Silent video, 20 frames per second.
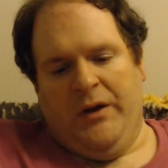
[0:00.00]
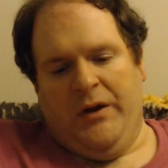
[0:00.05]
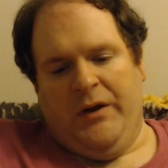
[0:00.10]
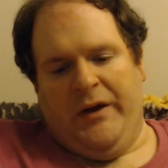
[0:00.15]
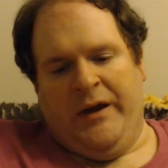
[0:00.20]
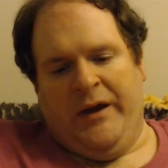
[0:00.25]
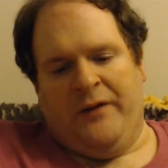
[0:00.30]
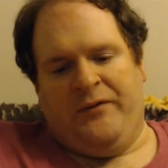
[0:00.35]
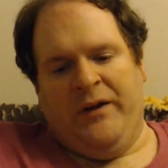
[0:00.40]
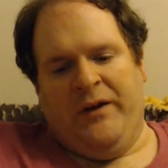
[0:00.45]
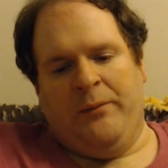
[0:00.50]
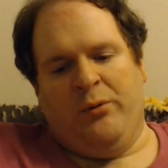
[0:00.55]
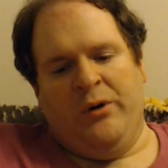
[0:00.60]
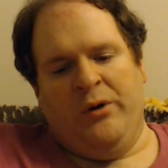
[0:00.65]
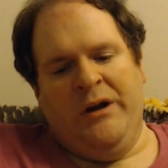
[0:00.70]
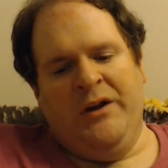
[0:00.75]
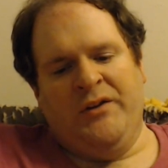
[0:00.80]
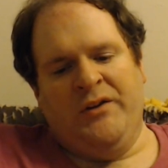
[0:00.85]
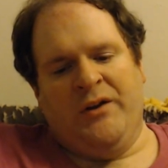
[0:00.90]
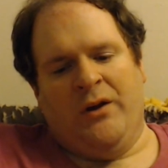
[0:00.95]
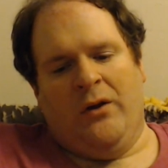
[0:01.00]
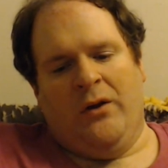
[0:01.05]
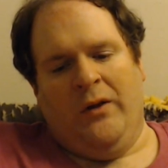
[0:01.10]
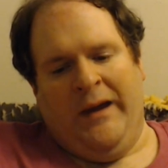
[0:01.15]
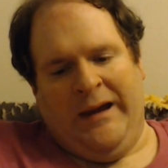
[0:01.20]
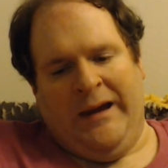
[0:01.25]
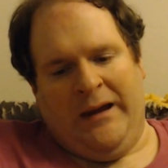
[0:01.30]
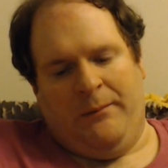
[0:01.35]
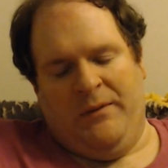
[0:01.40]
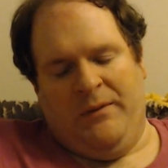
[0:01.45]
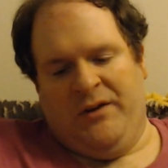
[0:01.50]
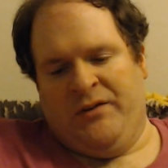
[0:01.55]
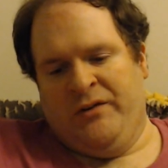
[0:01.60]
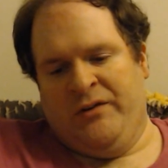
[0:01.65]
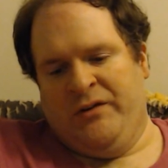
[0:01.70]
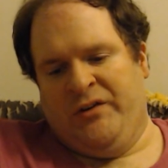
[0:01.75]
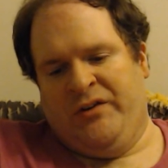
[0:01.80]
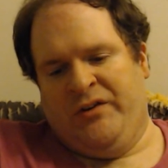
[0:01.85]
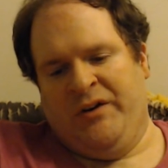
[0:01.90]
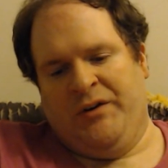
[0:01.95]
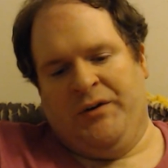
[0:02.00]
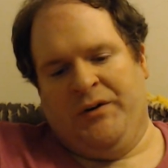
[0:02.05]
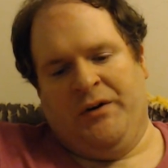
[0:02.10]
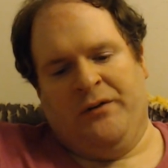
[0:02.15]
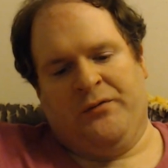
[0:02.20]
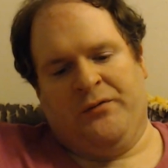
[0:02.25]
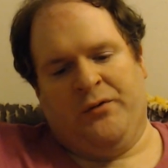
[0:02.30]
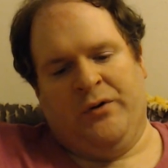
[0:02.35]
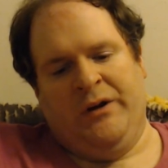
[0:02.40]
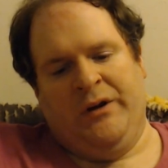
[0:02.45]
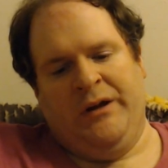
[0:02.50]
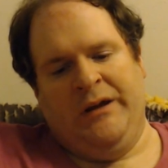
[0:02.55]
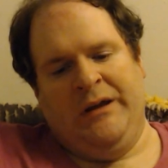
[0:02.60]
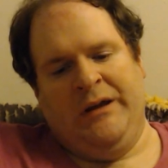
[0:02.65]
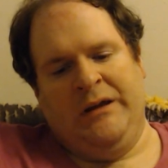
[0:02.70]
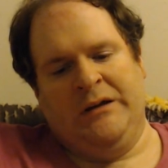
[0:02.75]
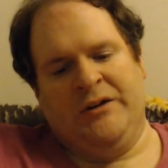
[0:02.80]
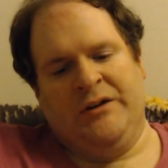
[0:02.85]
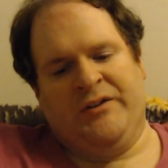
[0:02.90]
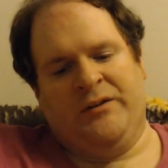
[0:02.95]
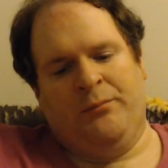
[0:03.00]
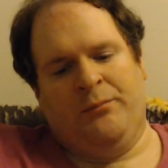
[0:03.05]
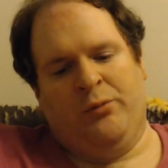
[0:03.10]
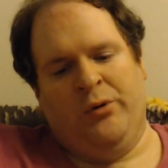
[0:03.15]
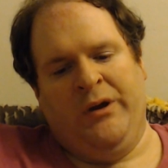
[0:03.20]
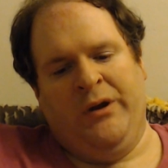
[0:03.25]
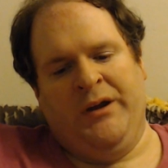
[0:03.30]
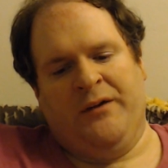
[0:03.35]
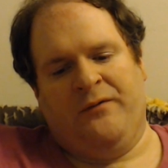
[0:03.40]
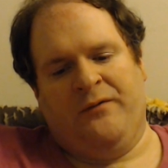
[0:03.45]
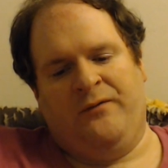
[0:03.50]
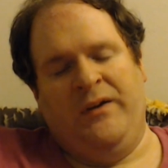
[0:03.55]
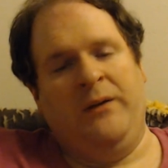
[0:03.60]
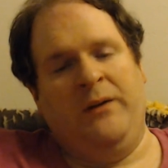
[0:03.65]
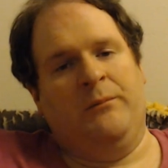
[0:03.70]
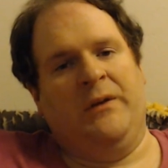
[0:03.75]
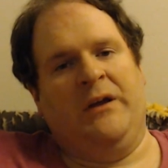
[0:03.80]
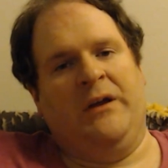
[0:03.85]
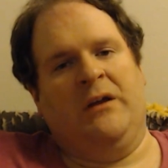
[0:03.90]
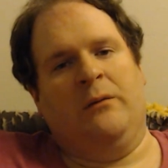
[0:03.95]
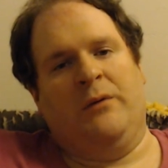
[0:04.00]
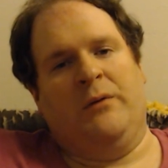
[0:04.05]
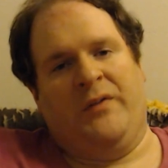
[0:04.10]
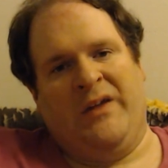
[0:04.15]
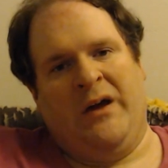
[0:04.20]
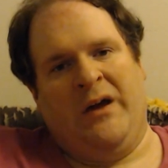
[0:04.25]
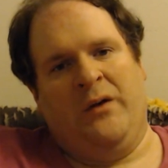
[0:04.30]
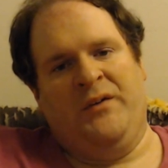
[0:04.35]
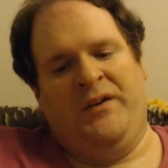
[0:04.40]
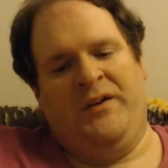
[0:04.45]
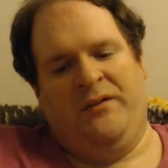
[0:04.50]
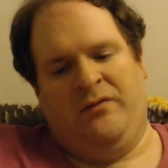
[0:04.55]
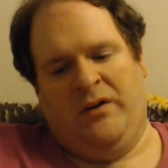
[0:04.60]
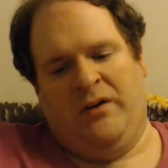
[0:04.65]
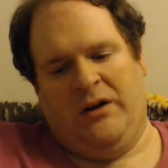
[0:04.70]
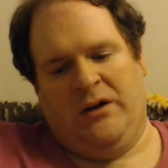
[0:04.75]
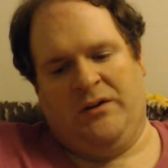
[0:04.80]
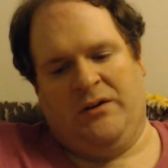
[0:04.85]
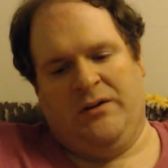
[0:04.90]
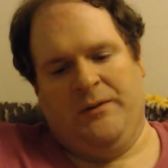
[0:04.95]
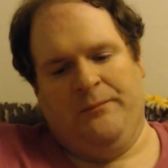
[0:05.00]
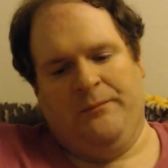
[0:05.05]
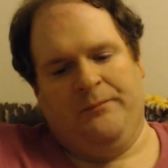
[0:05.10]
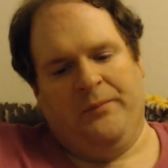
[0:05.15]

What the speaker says: If he brings a lamb as his sin offering, he is to bring a female without defect.